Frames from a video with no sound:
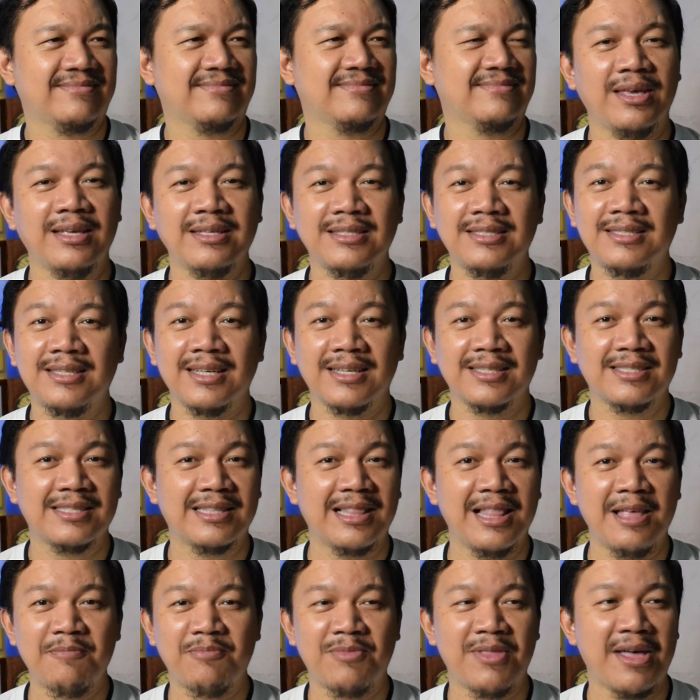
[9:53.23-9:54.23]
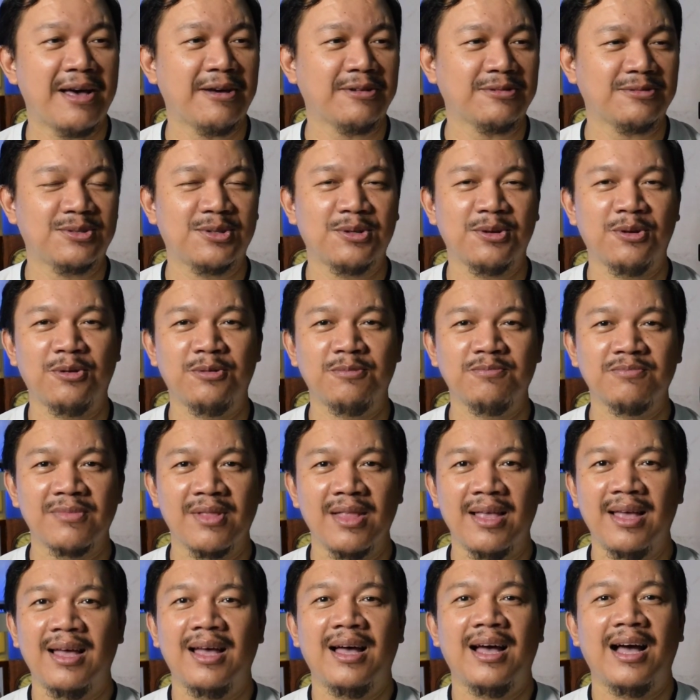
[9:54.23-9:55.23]
it just slipped out. So
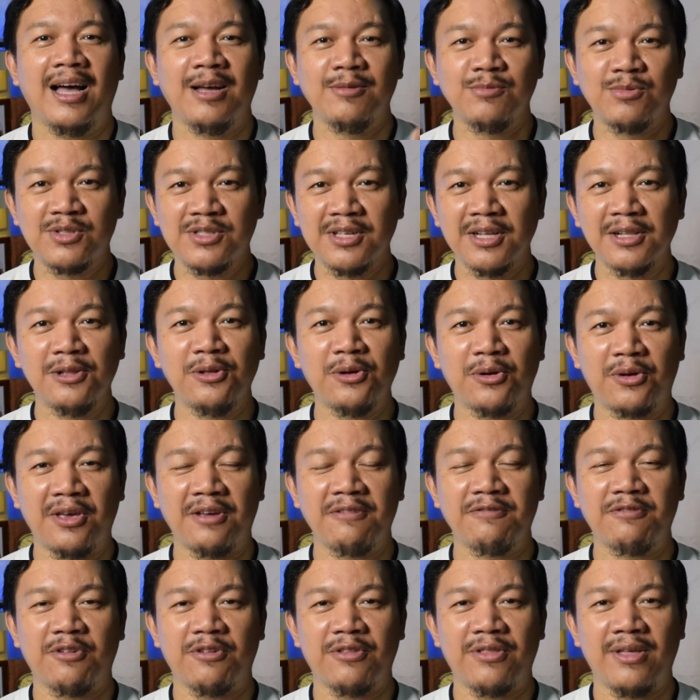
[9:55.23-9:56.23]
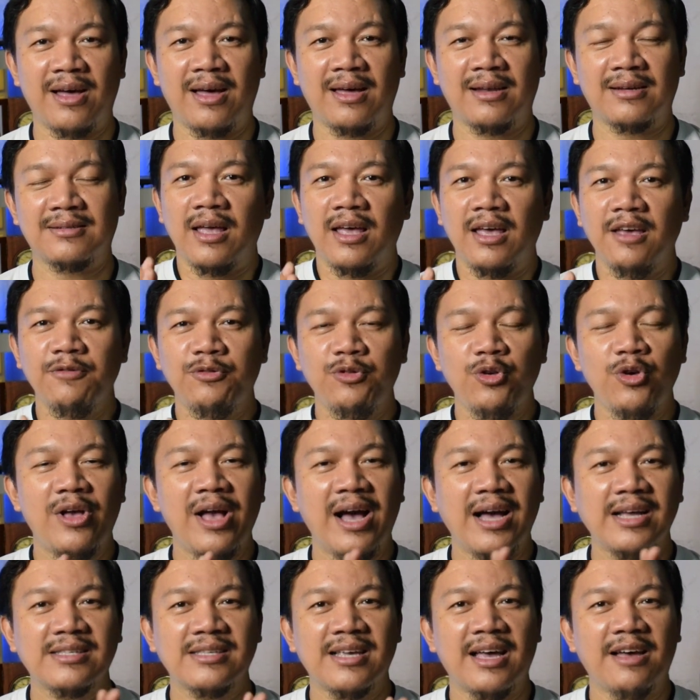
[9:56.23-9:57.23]
I'm still looking for that. If you
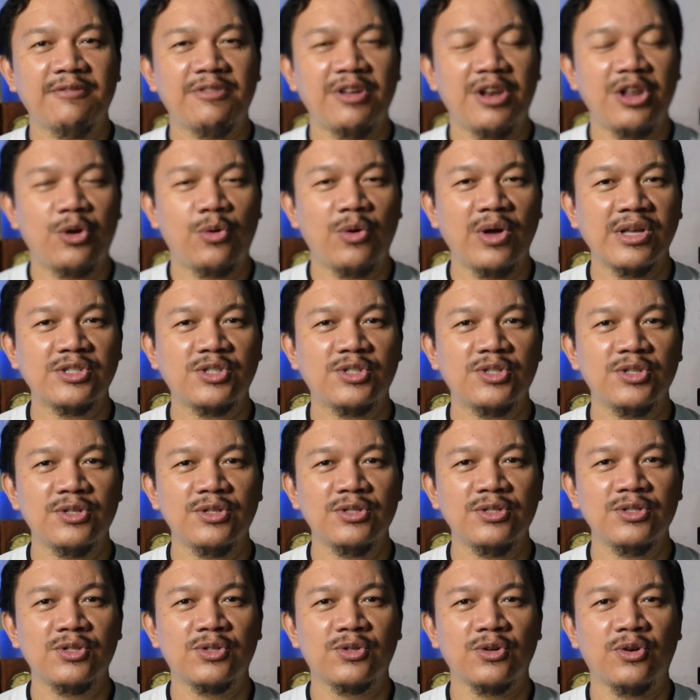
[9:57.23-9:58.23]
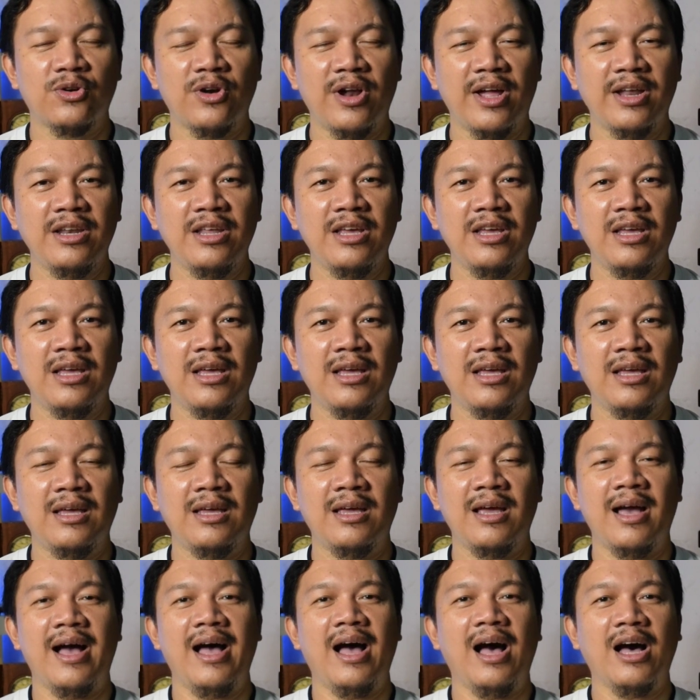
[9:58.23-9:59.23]
guys have any questions or
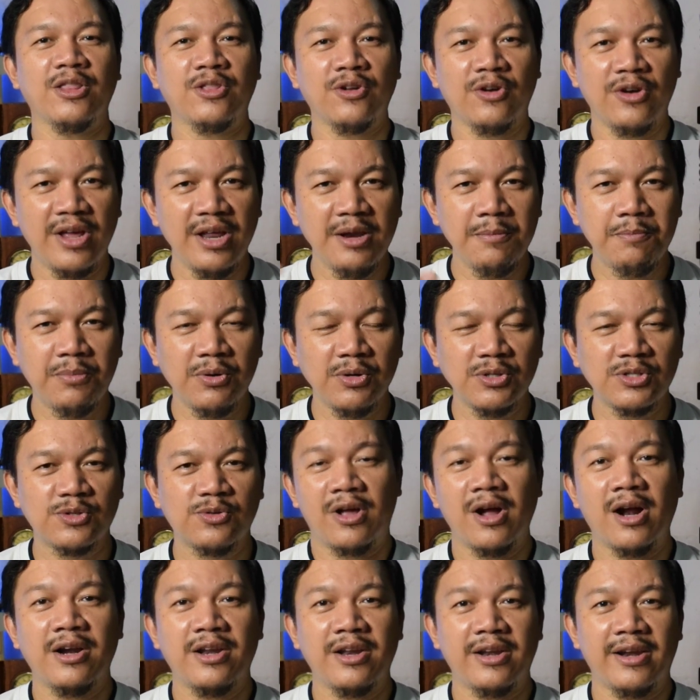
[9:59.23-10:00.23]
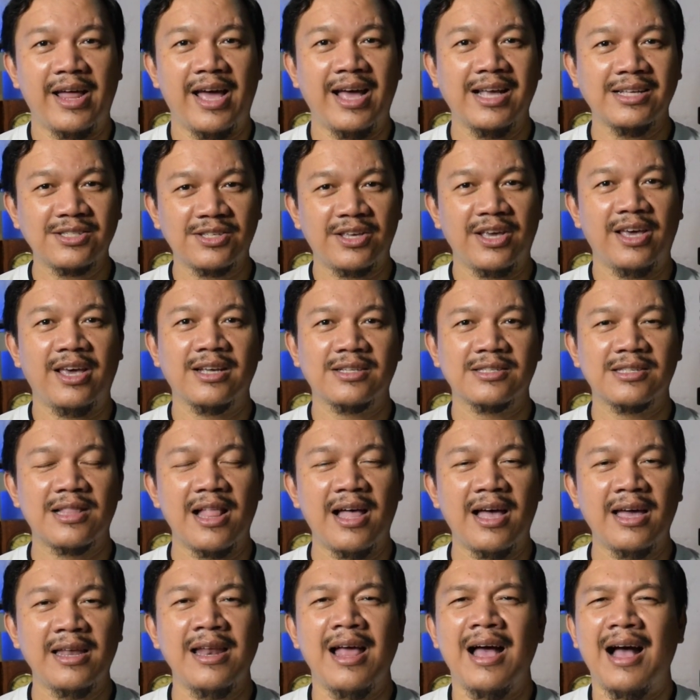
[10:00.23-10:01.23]
any other inputs regarding the SKX
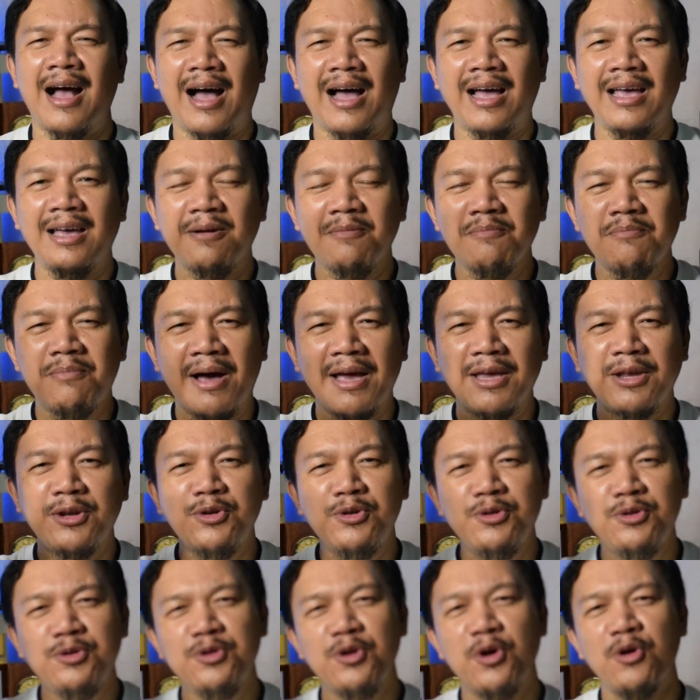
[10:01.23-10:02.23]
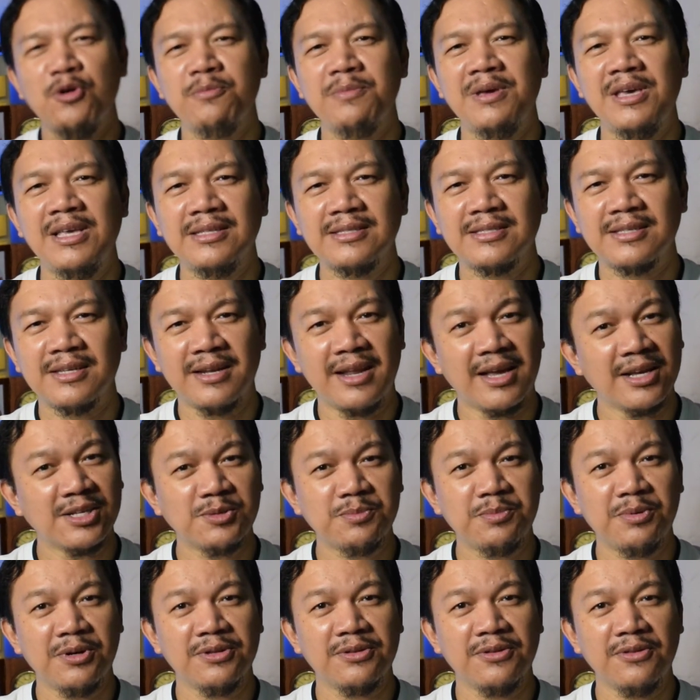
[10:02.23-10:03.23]
line, I am by no means an
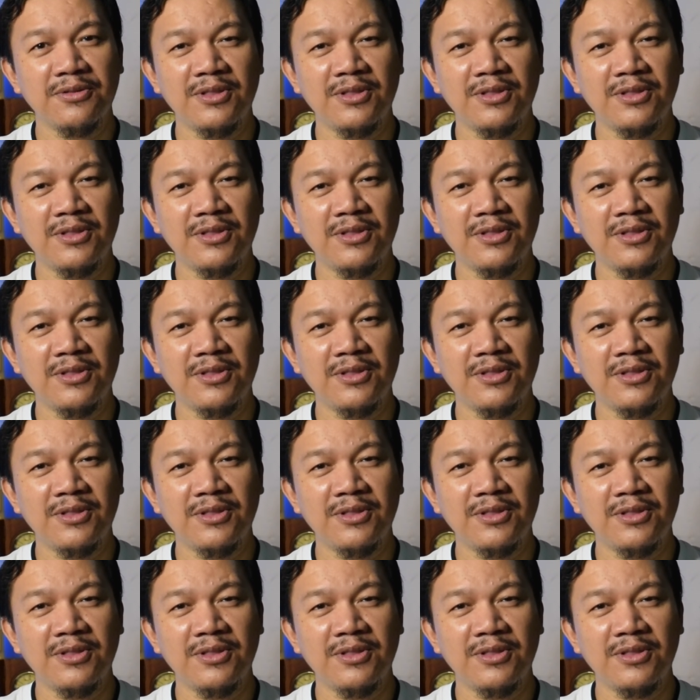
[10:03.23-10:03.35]
expert on